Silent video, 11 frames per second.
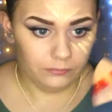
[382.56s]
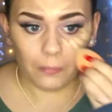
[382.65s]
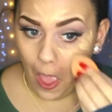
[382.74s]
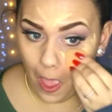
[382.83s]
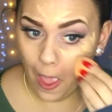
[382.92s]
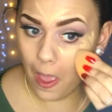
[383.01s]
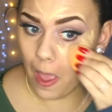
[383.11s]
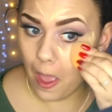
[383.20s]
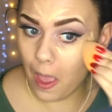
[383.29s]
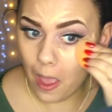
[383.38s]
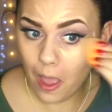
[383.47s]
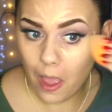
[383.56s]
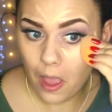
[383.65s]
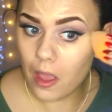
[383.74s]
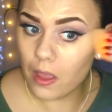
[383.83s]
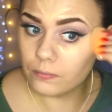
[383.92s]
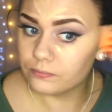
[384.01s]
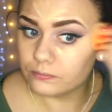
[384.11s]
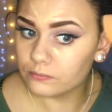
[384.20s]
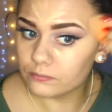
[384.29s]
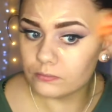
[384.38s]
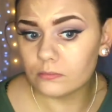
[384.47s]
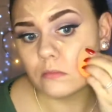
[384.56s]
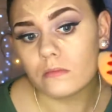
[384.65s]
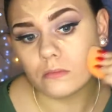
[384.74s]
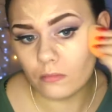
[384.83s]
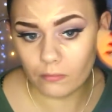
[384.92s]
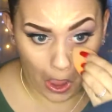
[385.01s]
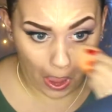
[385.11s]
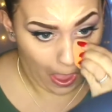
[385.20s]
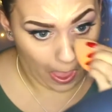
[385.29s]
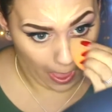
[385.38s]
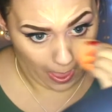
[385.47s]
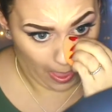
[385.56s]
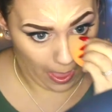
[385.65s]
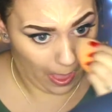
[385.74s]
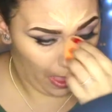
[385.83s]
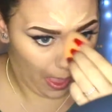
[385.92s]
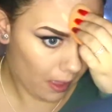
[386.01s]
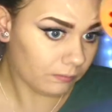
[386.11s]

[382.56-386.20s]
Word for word: Keep pulling faces again because it helps it blend it really, really well.